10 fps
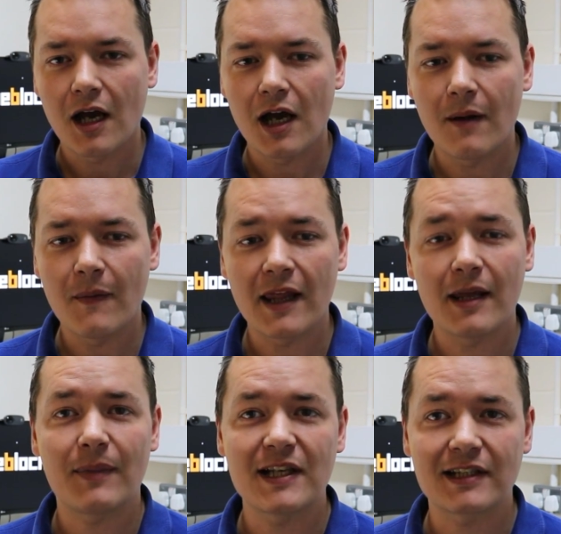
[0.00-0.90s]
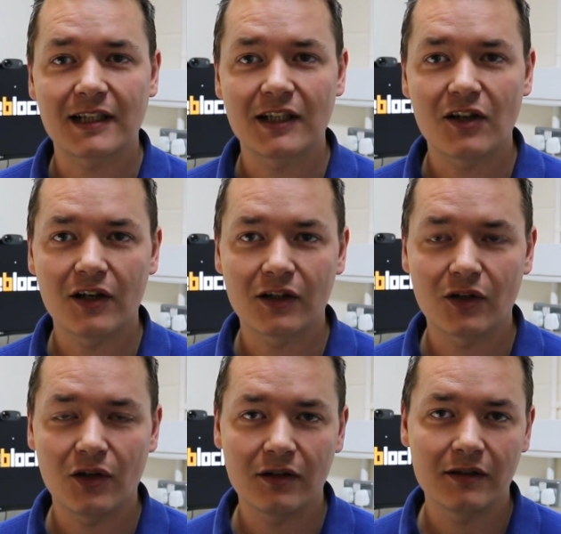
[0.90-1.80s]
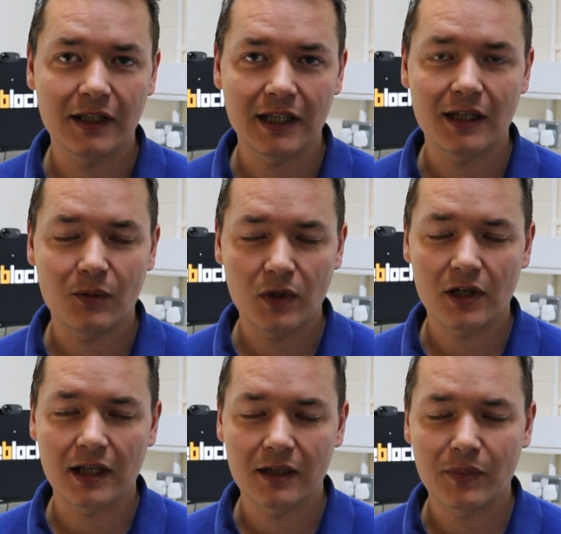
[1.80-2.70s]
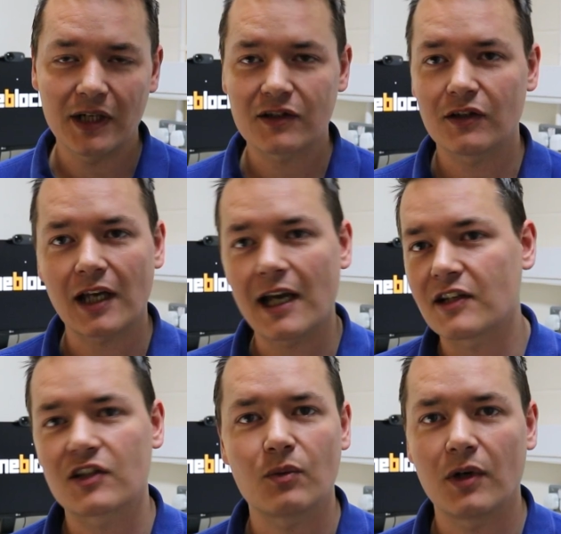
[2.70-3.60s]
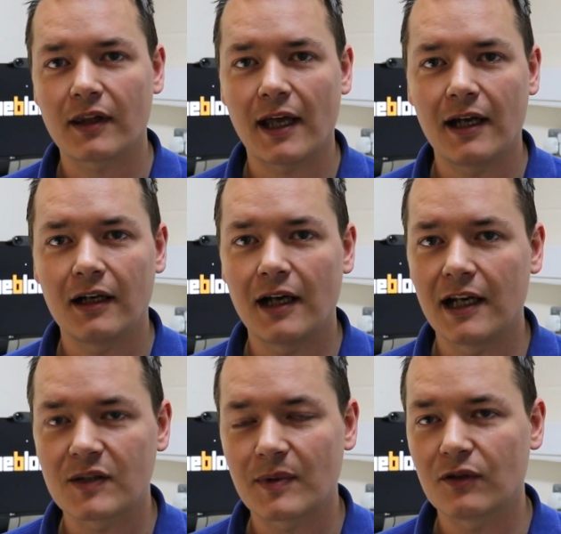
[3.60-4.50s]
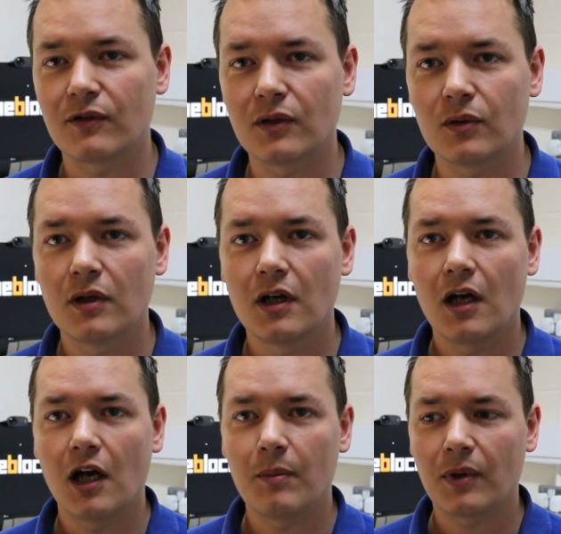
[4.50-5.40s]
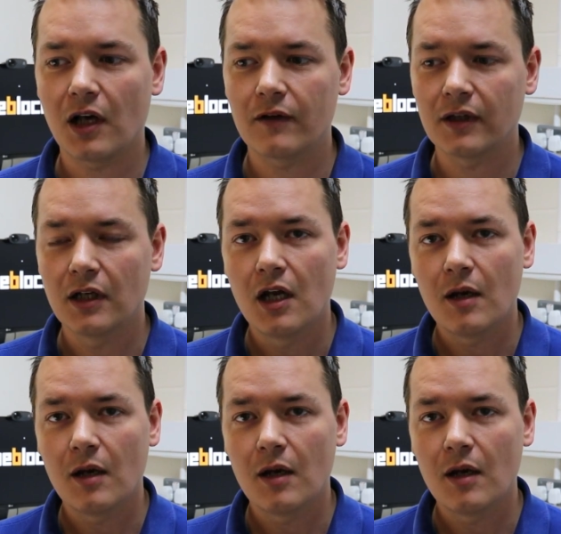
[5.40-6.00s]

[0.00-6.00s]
um, and that basically kind of got it working. But it took ages to work that out and it's been a real uh, palaver.